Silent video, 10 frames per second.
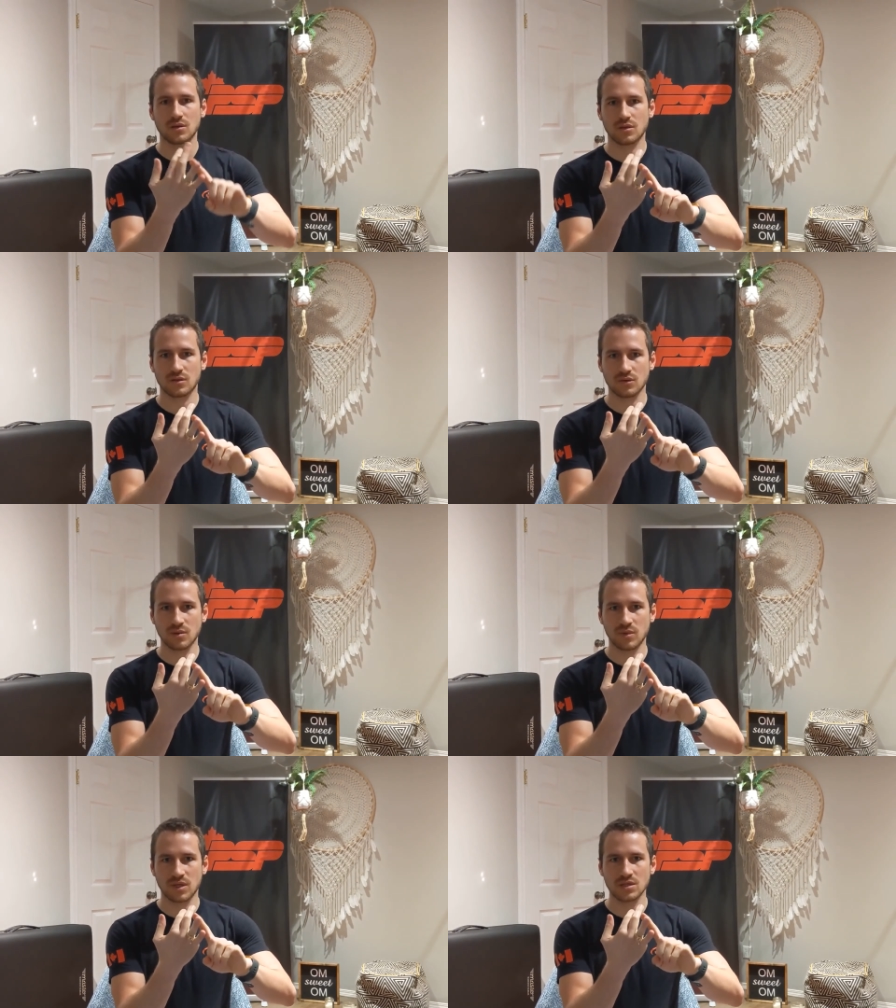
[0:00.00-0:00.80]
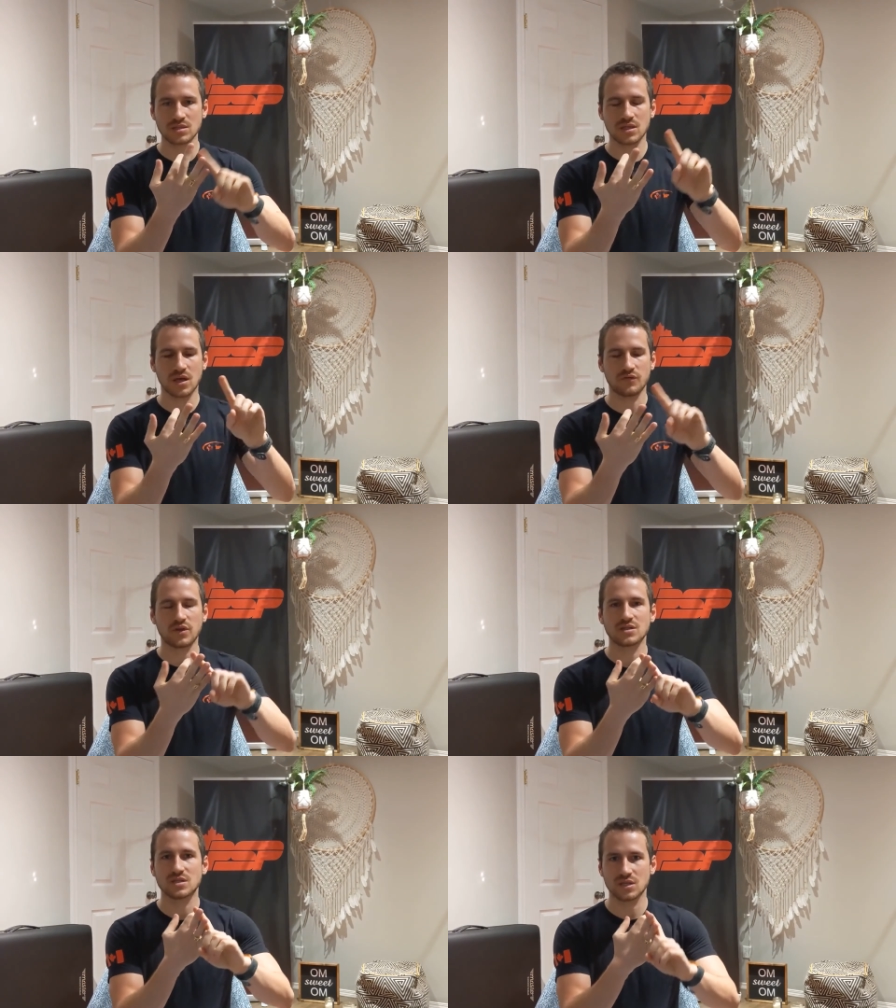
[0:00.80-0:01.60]
30 minutes of
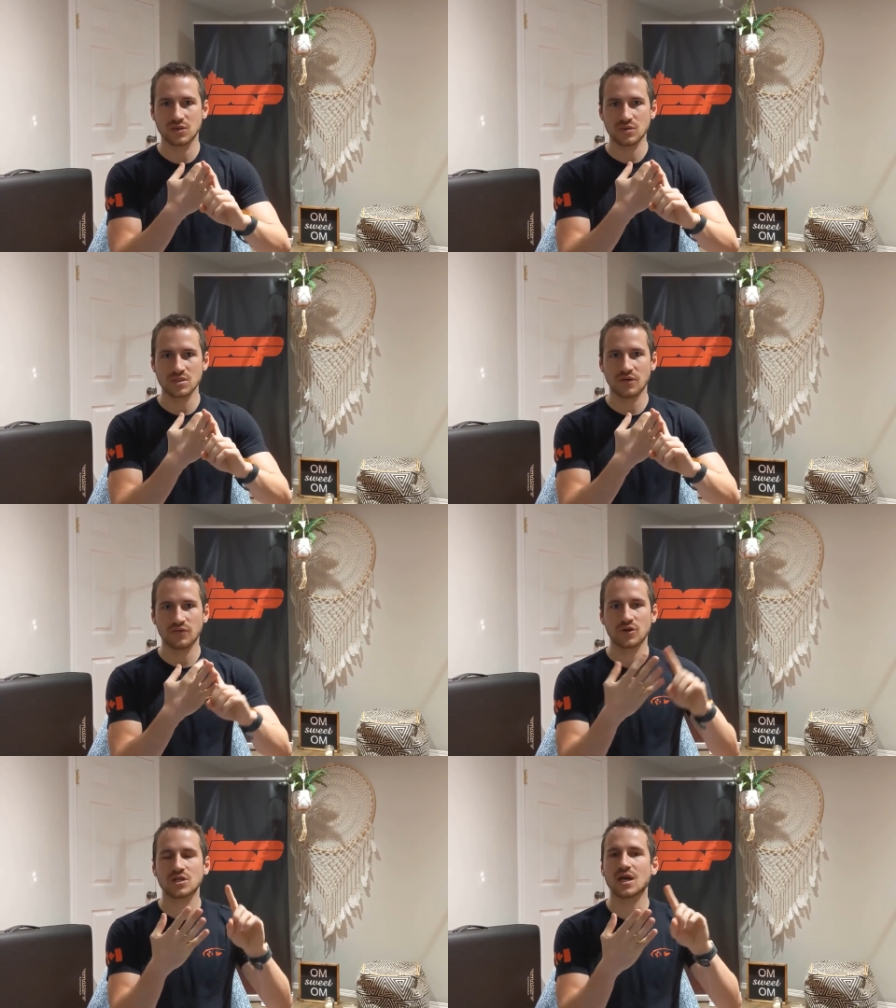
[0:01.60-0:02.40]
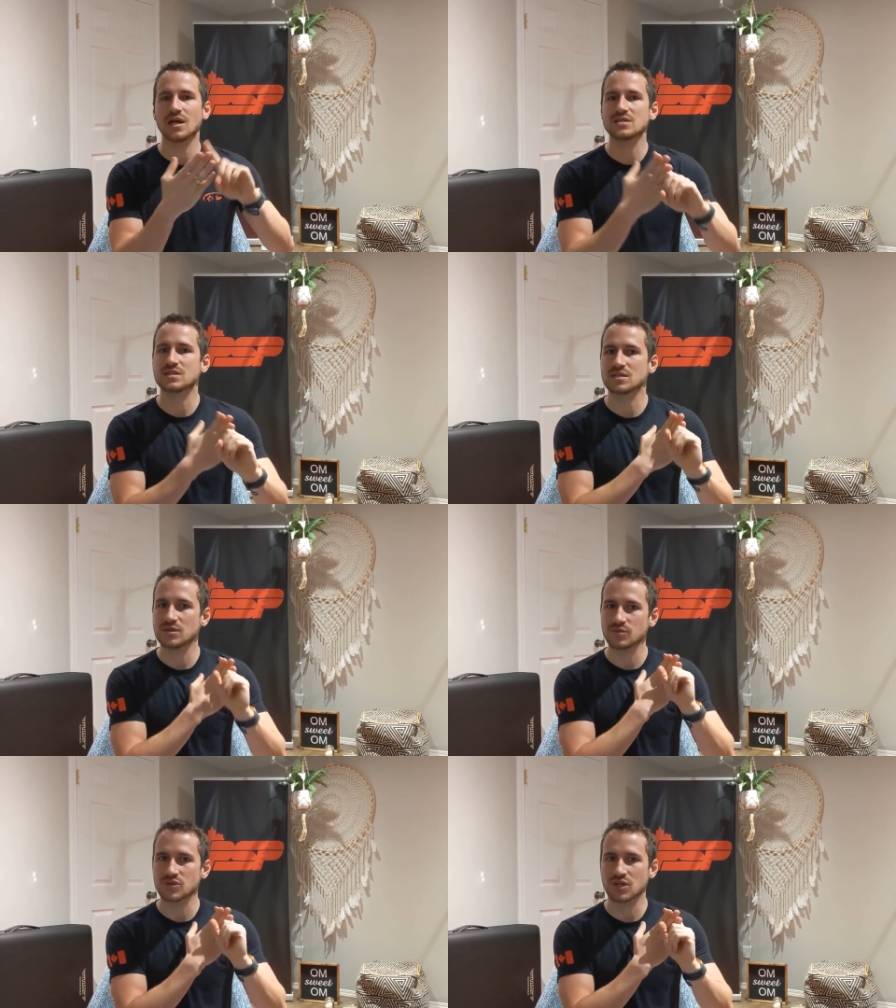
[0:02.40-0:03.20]
continuous effort at
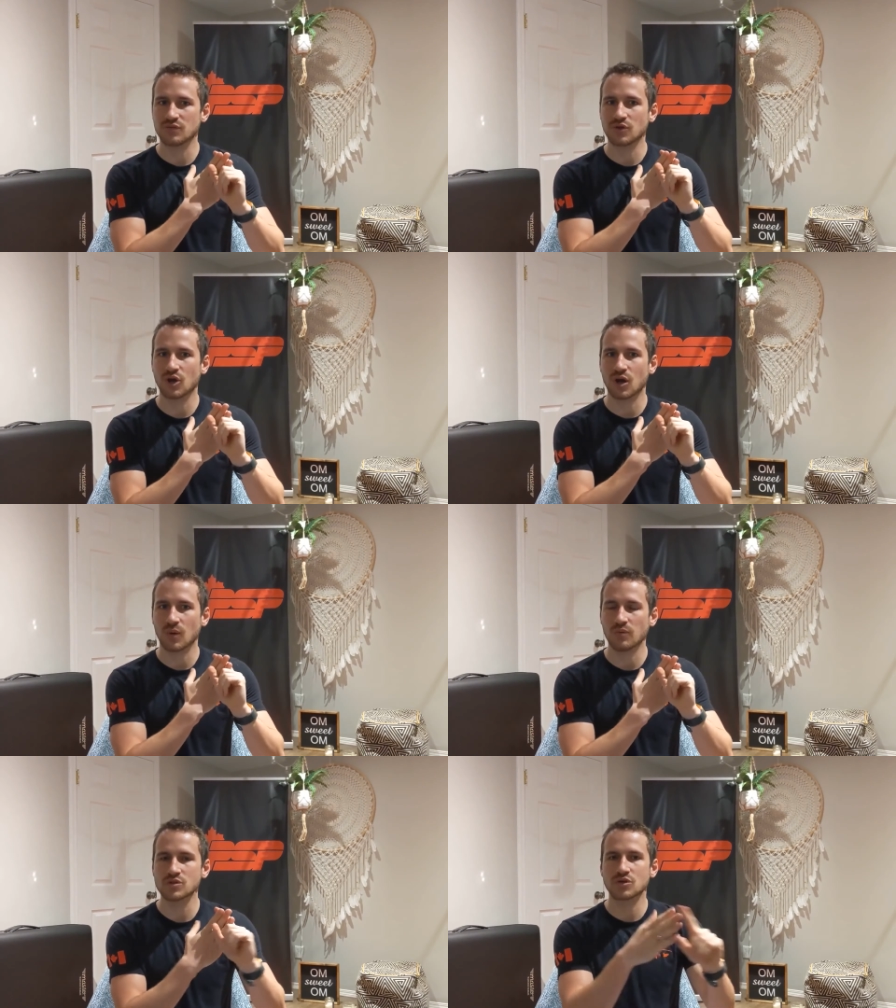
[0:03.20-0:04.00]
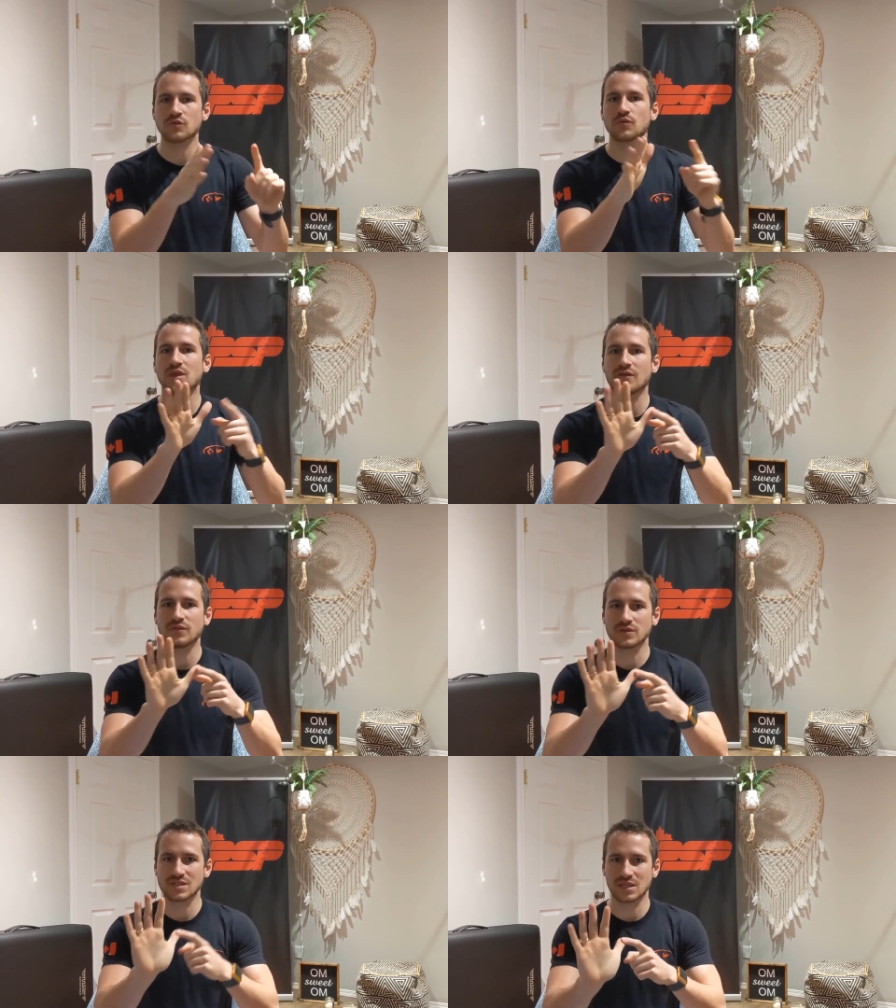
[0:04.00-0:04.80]
60% of your heart rate reserve where that
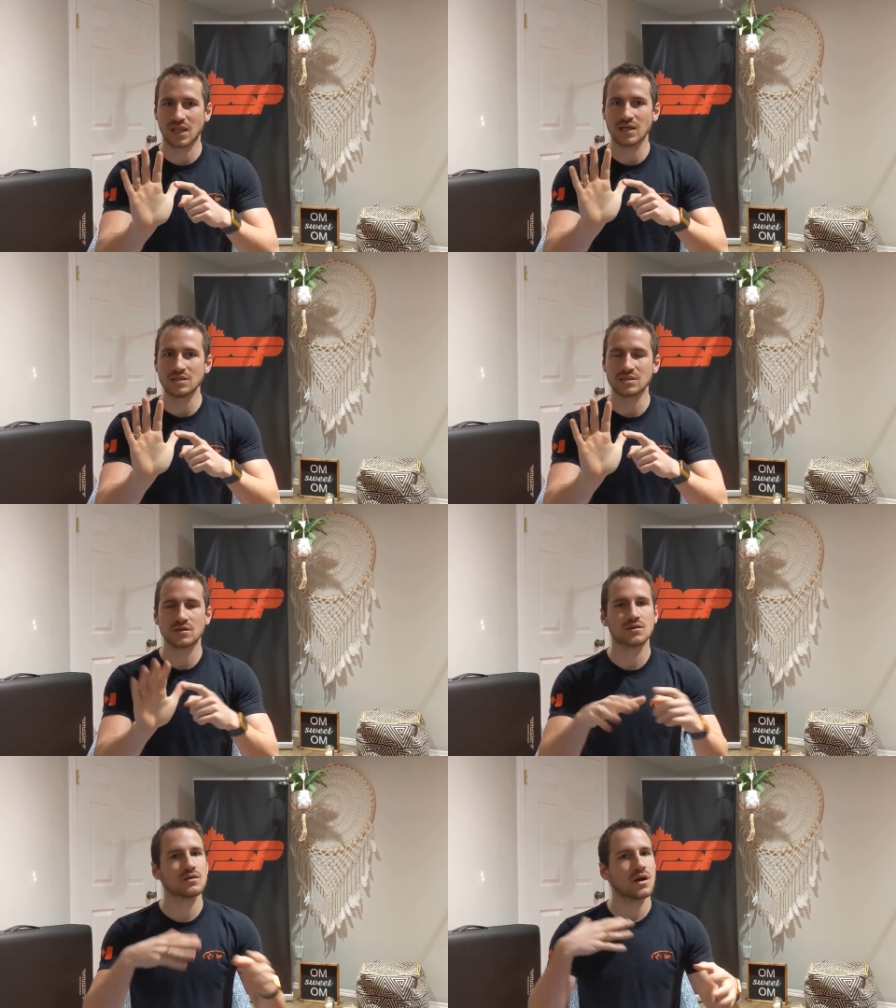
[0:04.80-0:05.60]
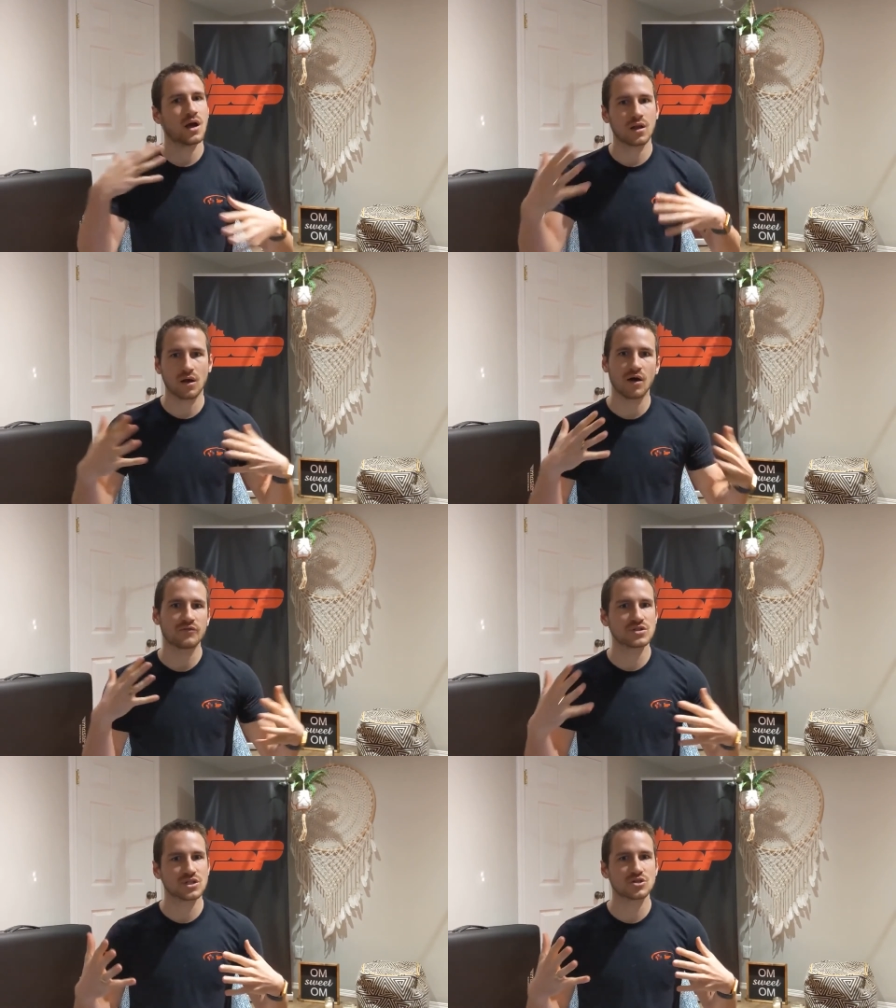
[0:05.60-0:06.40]
feels light at a
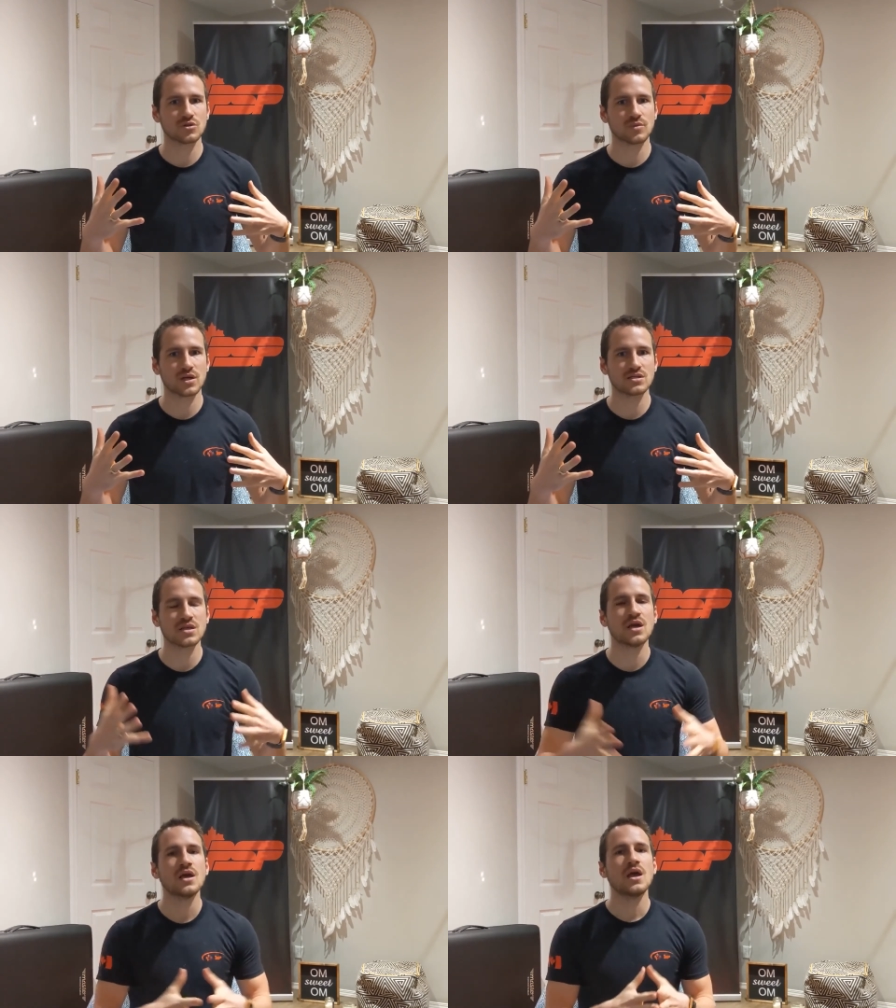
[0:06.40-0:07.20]
conversational pace,